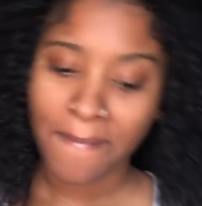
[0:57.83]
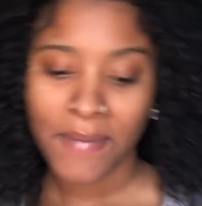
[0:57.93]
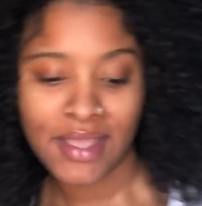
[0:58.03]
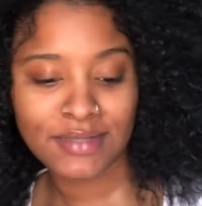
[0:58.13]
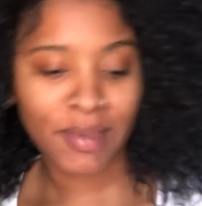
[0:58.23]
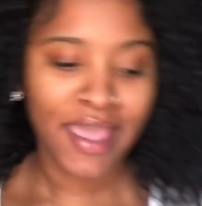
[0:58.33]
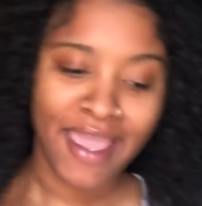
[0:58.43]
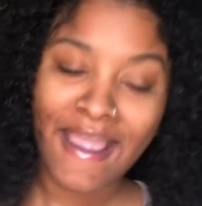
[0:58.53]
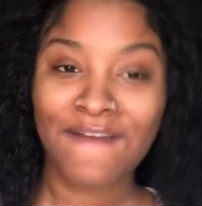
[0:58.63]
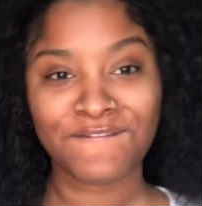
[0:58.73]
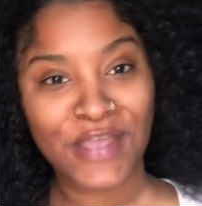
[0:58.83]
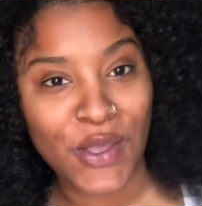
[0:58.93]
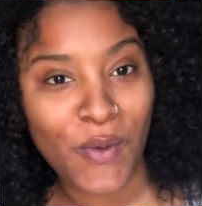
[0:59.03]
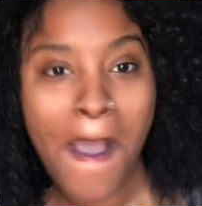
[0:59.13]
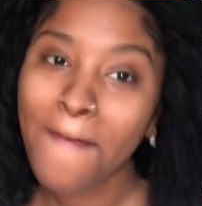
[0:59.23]
it makes my hair
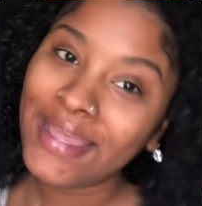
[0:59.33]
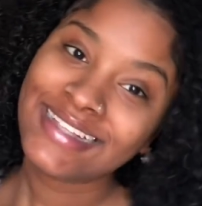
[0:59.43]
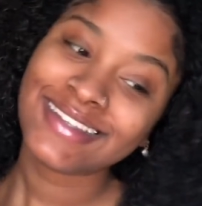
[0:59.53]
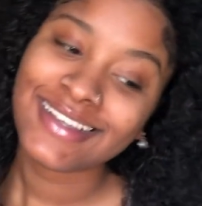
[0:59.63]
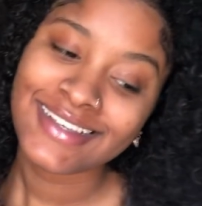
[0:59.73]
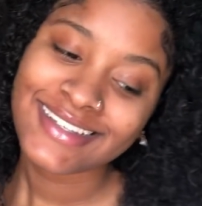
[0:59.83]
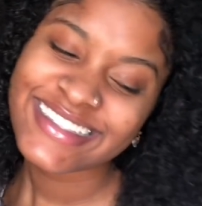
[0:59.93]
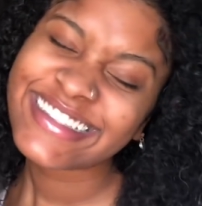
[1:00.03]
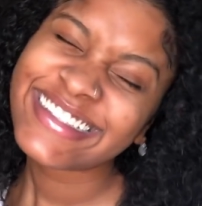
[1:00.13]
feel amazing.